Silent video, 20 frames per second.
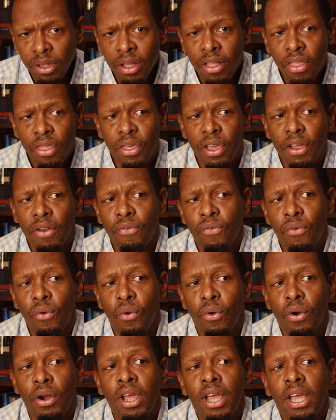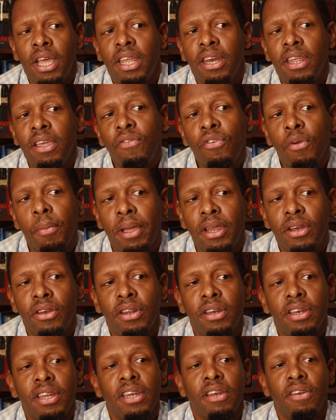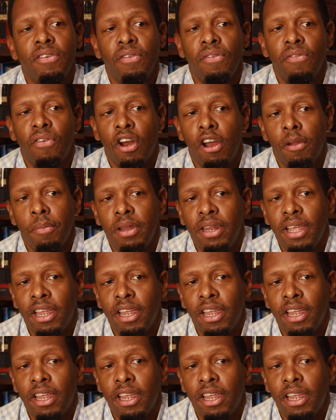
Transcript: Therefore, an information-intensive environment